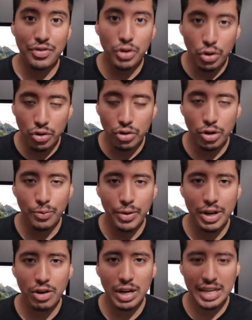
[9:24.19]
YouTube
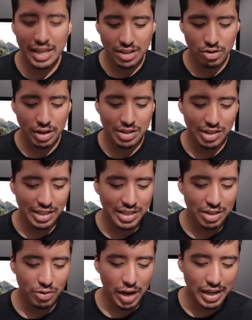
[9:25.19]
video ideas. So as you can
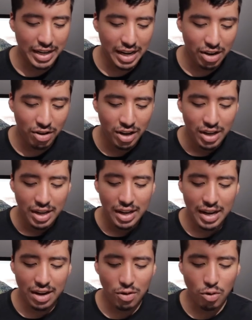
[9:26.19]
see right there.
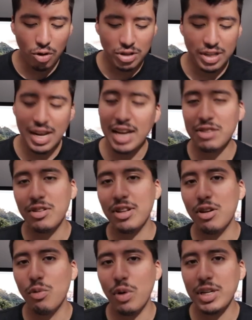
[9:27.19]
And of course, an extra
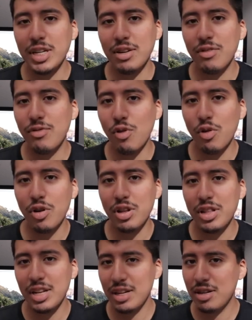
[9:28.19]
little widget for
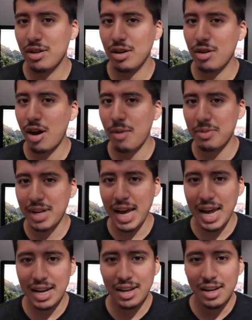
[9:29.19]
this, the top
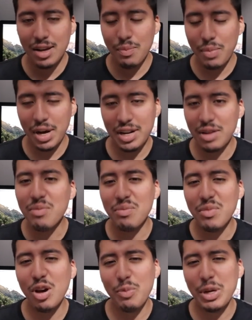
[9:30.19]
10. But
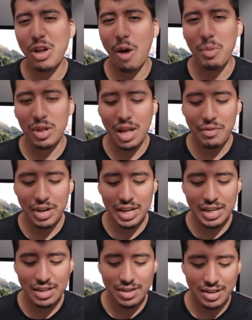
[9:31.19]
it'll be top 11
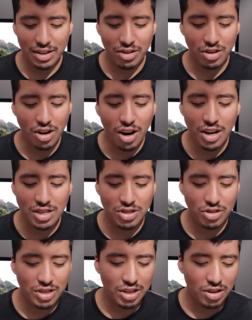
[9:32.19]
is sticker cards
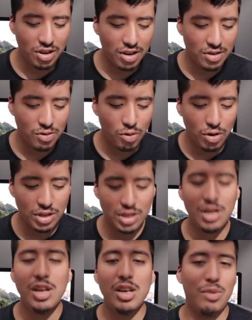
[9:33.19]
so sticker cards of
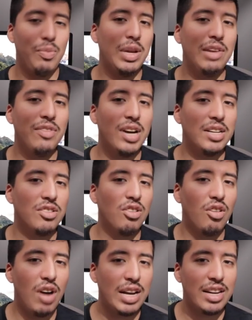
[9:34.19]
course many of you guys
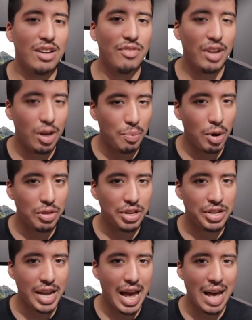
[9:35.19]
know i did a video about
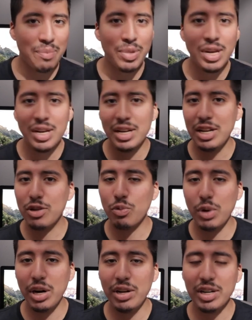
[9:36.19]
this app is
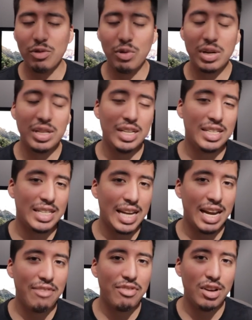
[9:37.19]
where you can quickly
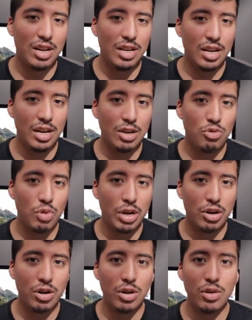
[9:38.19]
save uh,
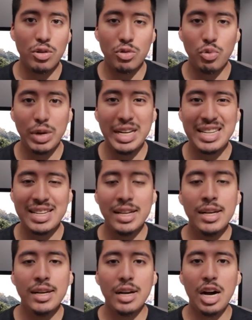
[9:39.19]
twitter tweets
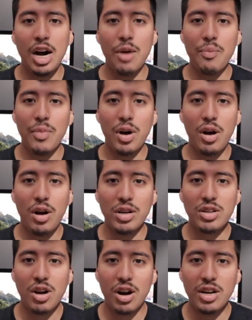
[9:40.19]
um,
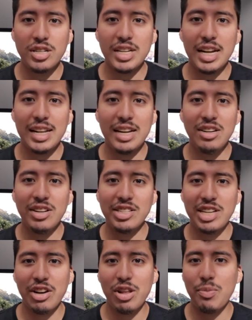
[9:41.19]
on cards and then you can
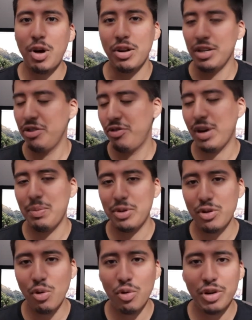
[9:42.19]
share them on instagram
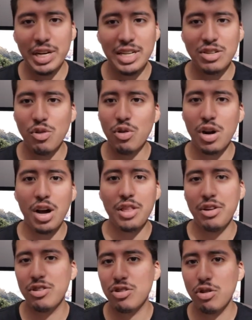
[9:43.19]
stories or
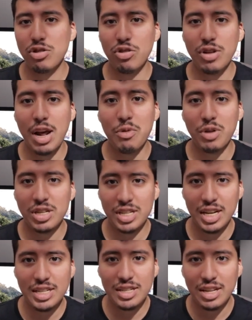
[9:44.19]
other social network
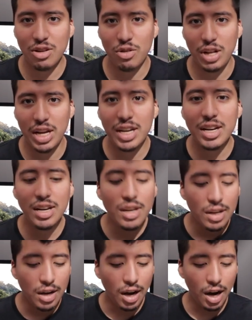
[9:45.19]
sites that you like
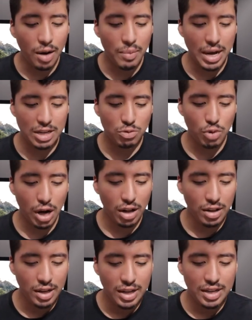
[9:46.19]
um, as
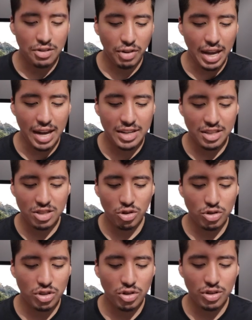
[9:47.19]
well so yeah it just
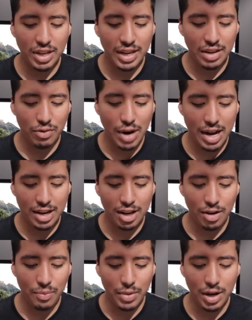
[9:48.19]
shows you the
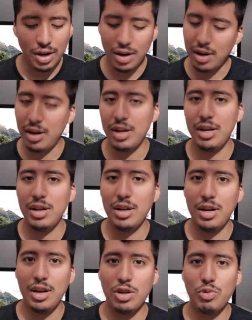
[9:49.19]
random uh,
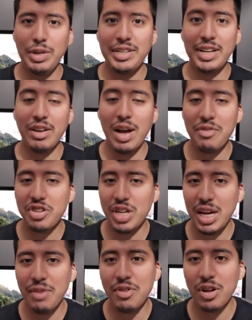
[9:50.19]
uh, tweets that you have
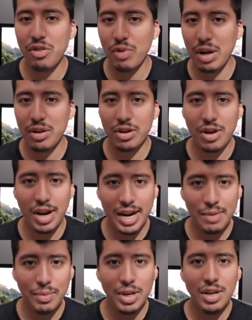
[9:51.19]
saved throughout the
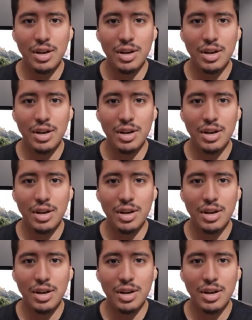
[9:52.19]
time